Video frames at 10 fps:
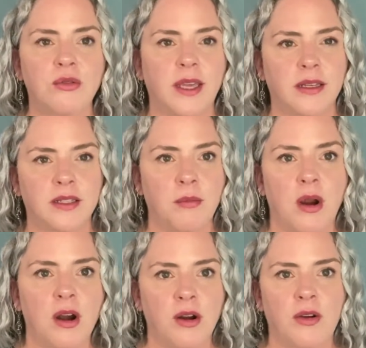like,
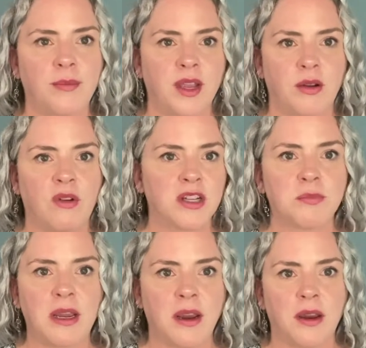tomorrow I'm gonna wash
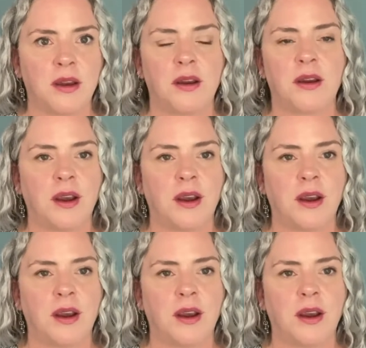my hair